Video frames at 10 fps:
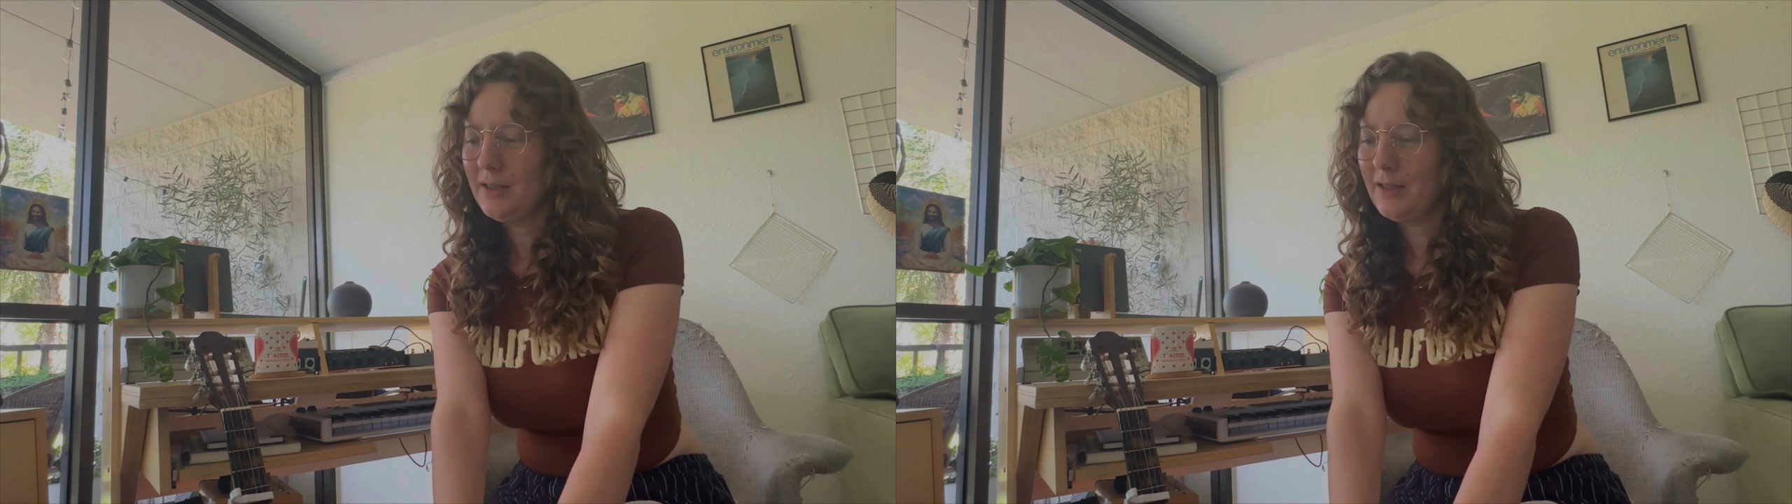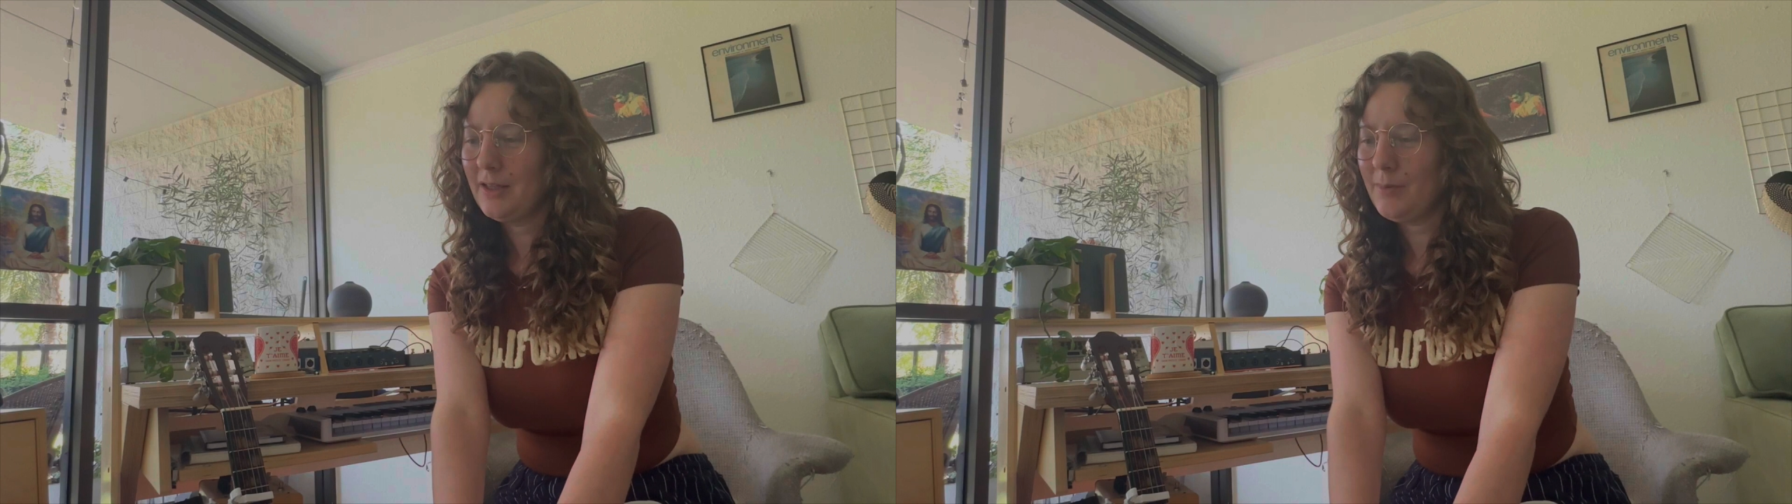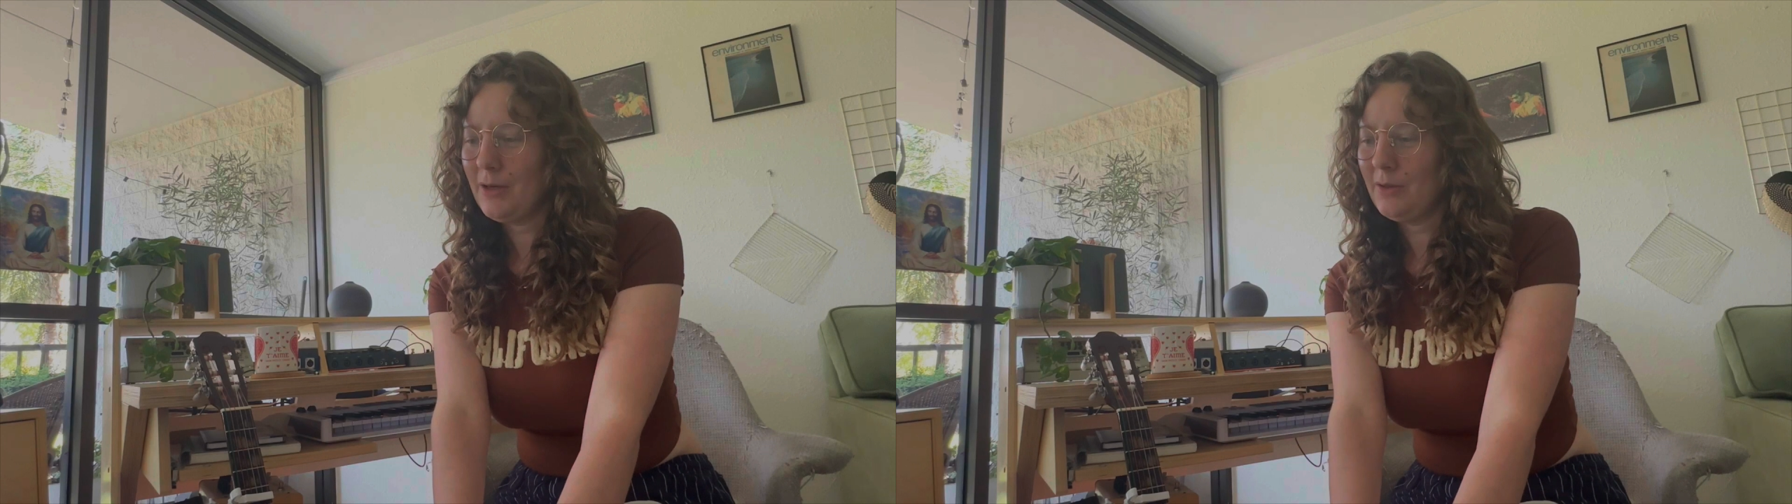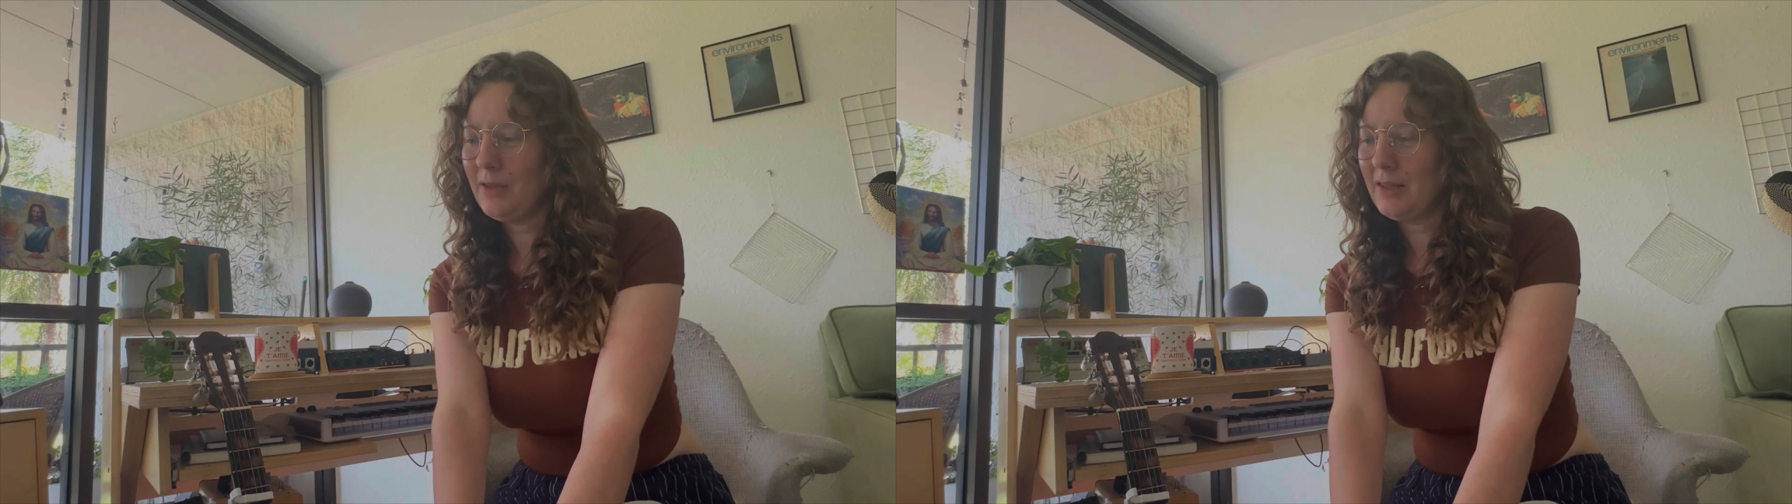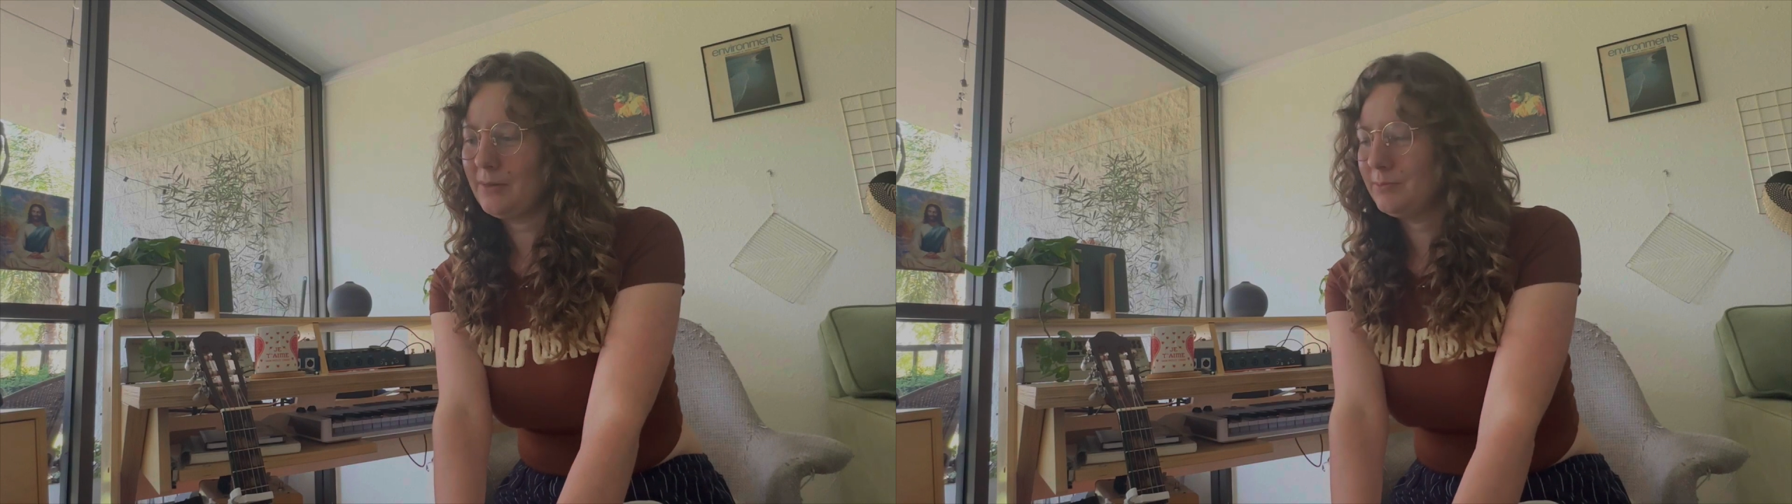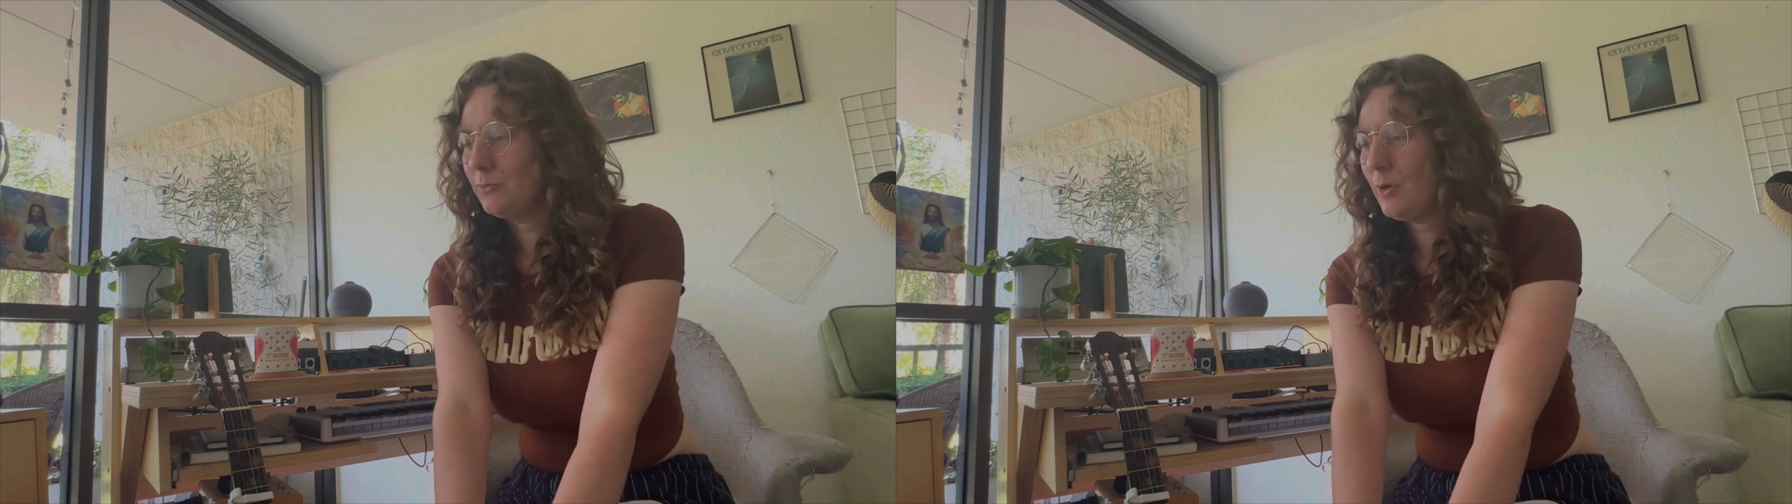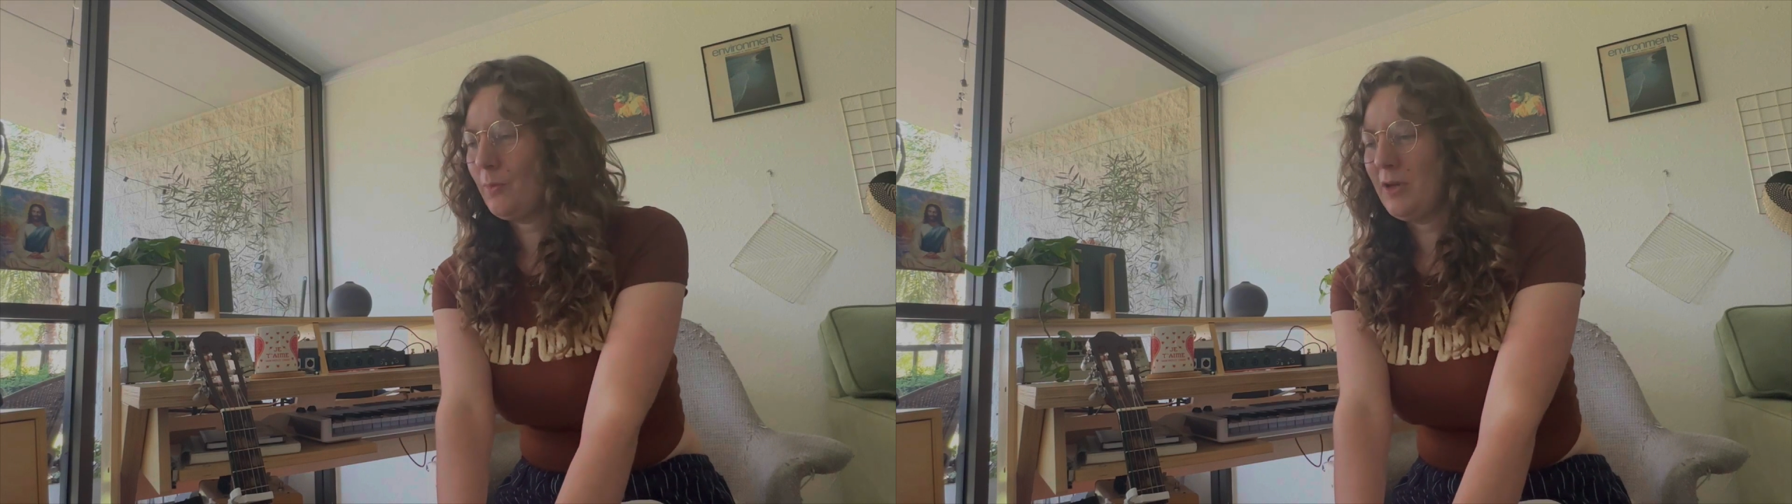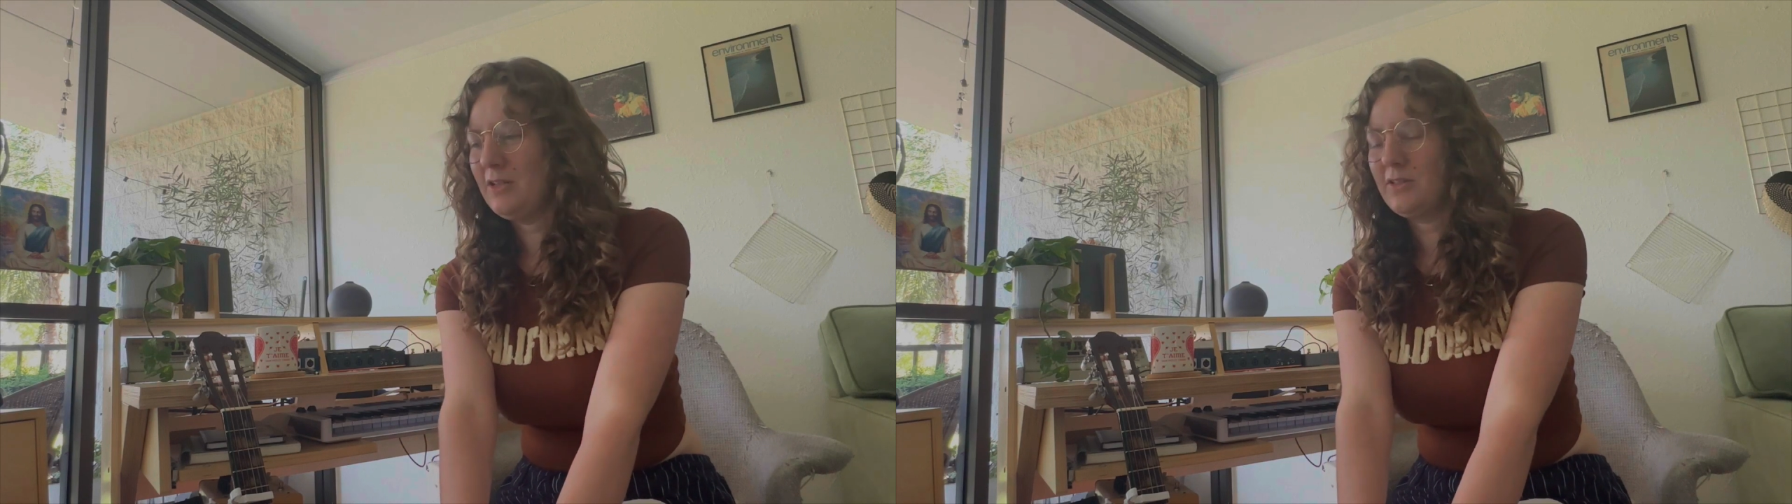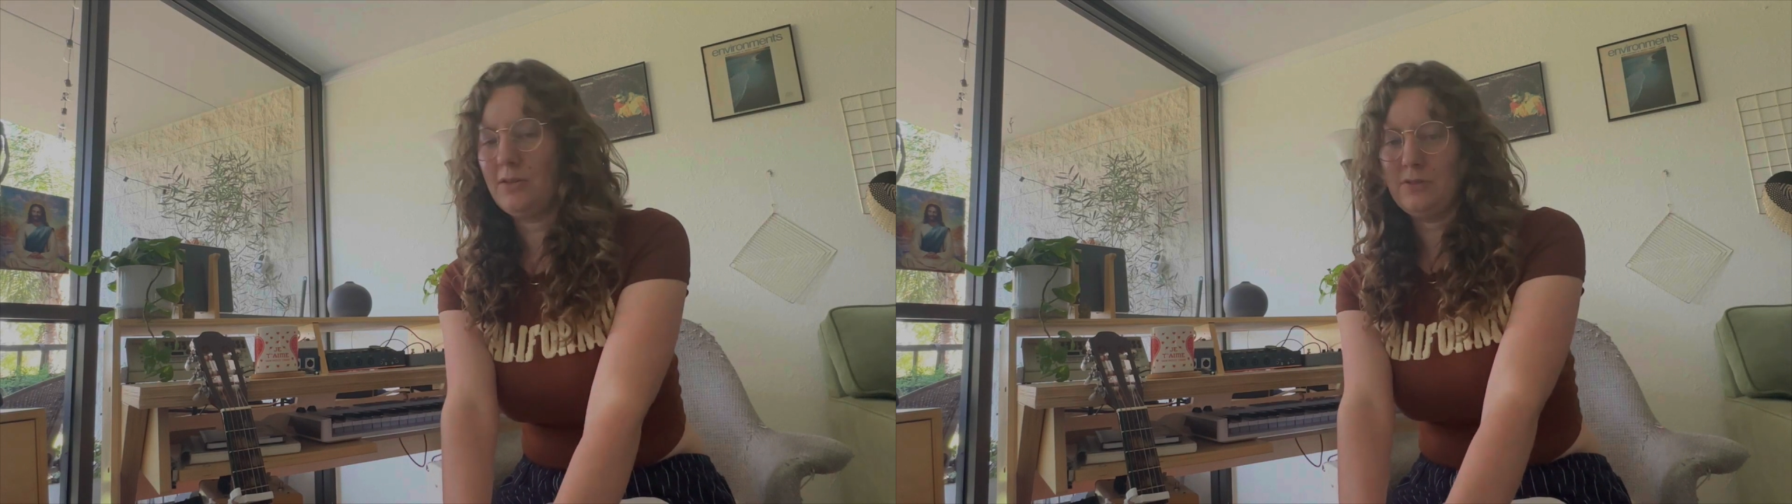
about, like, what went into the